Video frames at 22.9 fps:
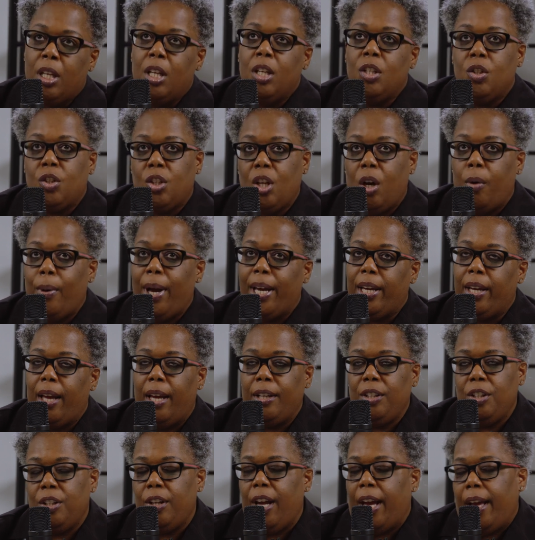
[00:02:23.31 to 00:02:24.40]
So
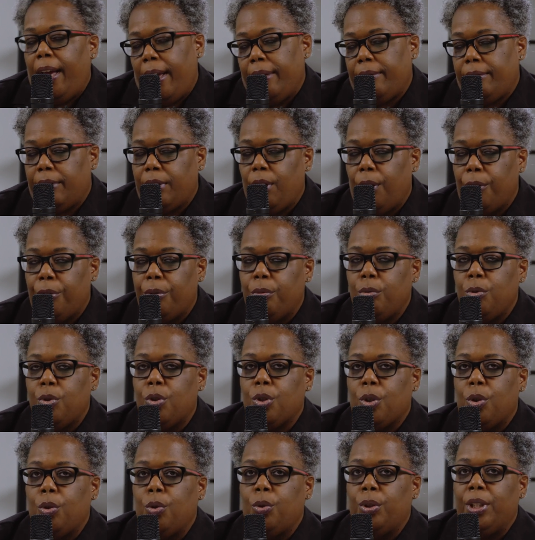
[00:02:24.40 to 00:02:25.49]
I go through
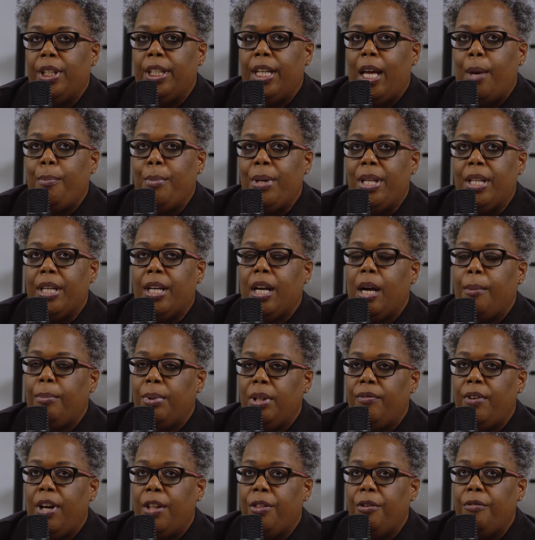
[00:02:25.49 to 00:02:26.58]
school, and I meet a couple
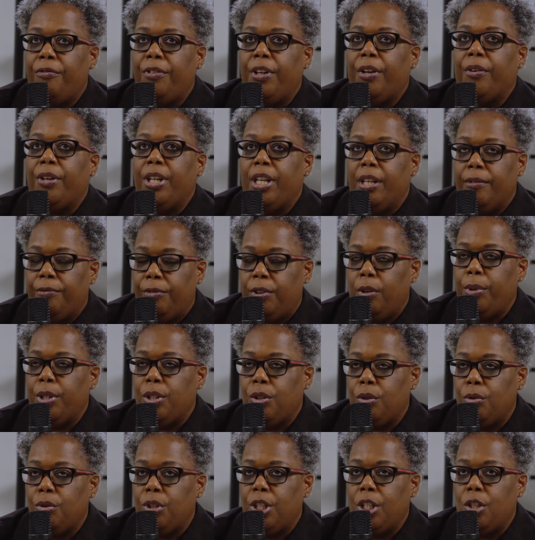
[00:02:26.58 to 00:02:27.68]
of other very
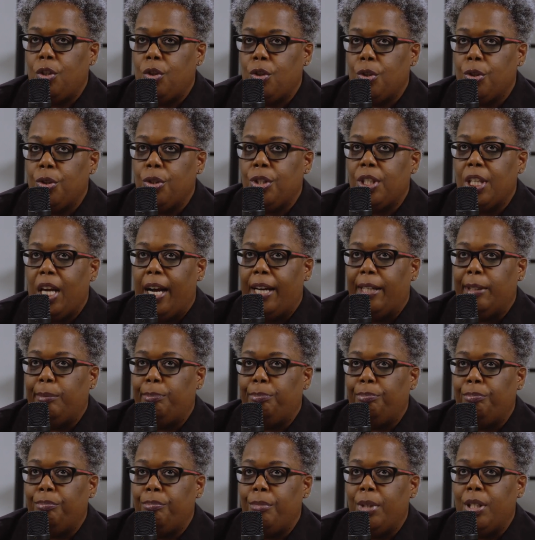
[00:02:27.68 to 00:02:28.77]
influential teachers.
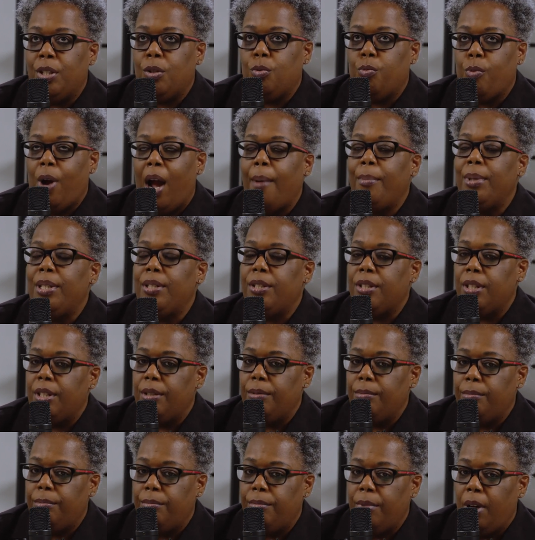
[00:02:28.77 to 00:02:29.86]
Miss
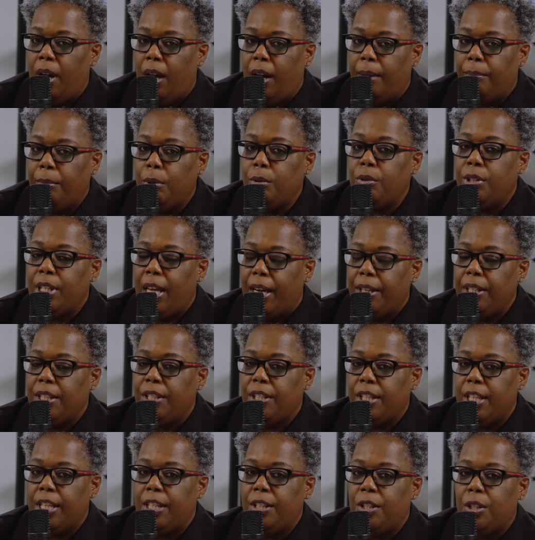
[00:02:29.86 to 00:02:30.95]
Robinson, who's now
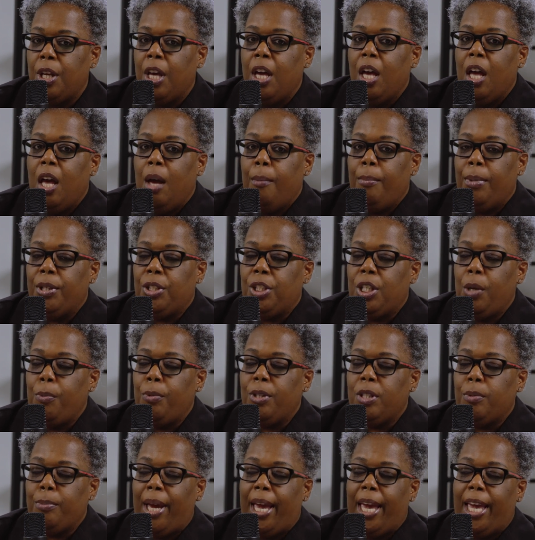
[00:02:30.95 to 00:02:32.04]
deceased, but she
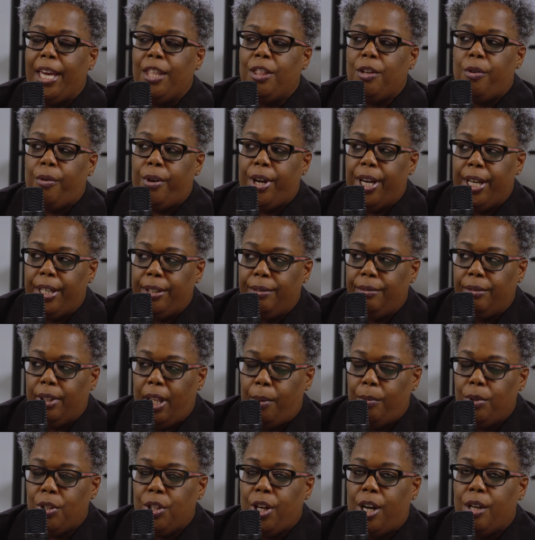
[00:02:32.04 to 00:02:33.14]
was my 8th grade
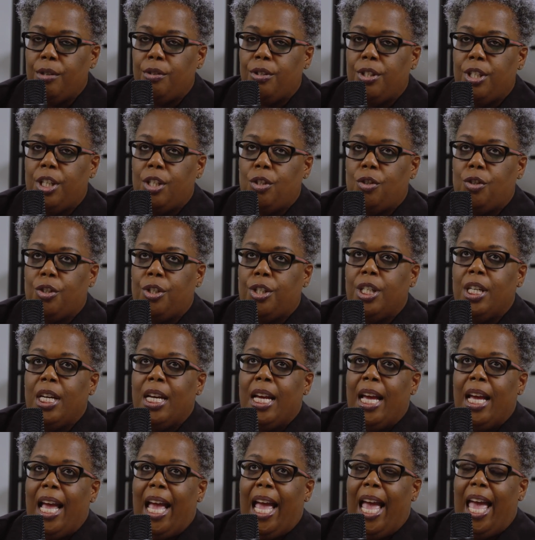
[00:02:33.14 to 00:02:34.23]
language arts teacher.
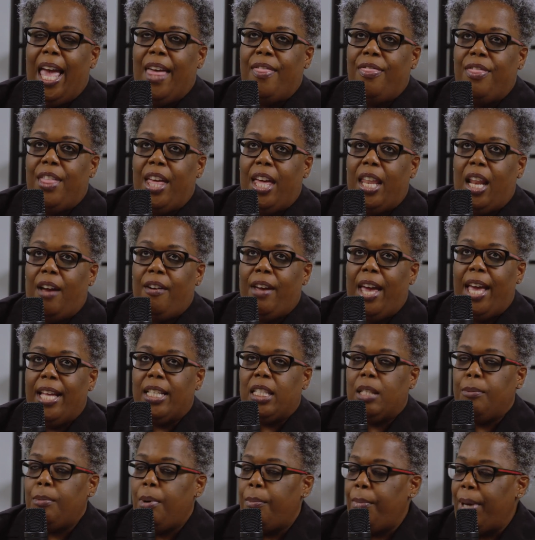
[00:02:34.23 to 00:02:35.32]
And then I had
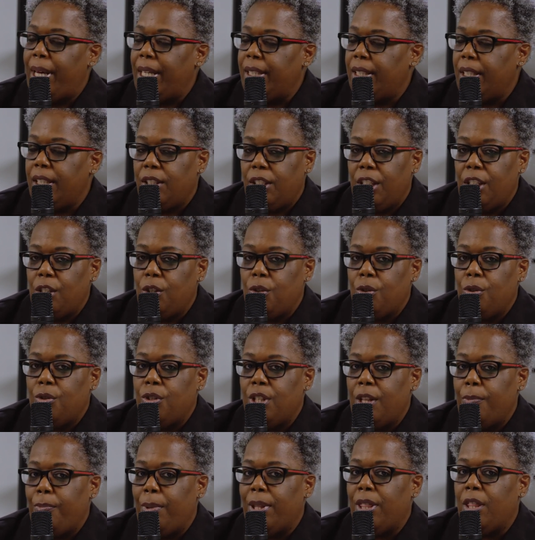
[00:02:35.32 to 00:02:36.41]
some amazing teachers.
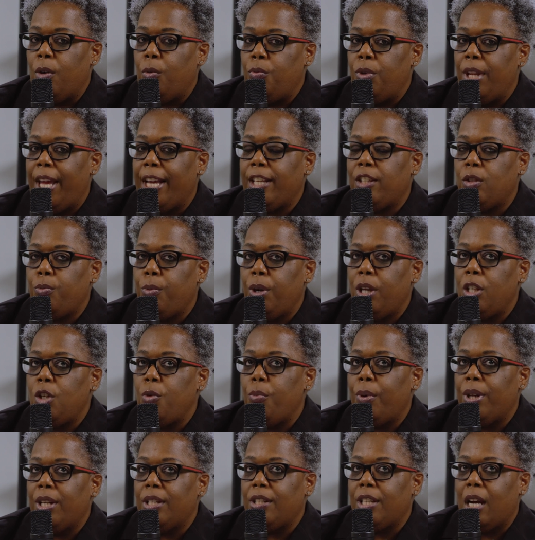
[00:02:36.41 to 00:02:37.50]
But the next one you
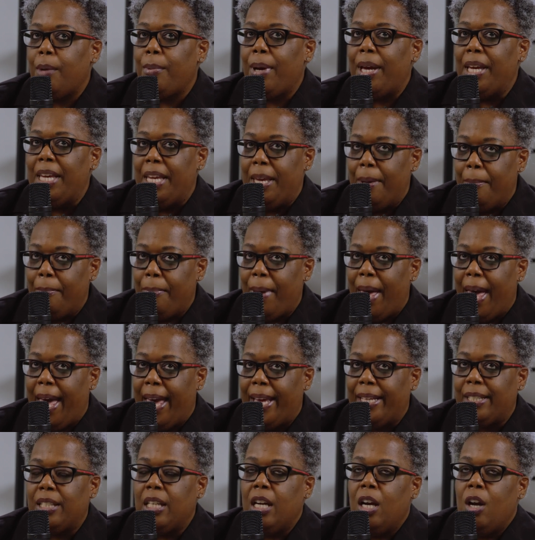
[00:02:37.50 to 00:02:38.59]
want to talk about
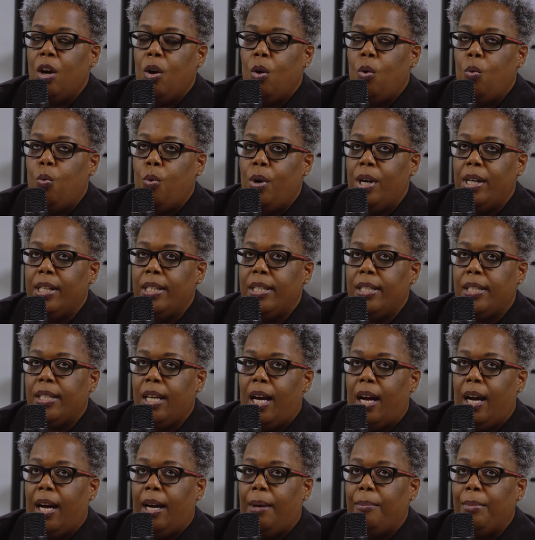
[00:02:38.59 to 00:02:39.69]
impact was
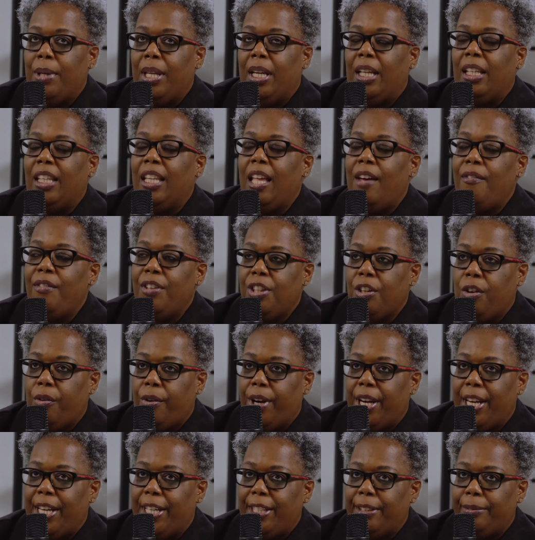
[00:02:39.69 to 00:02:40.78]
in 11th
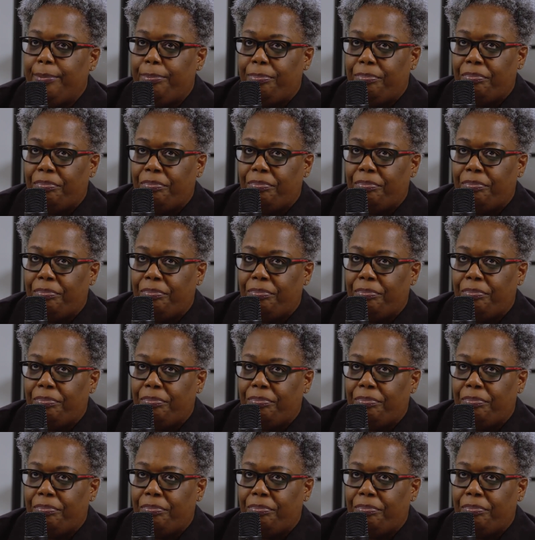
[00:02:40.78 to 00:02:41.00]
grade.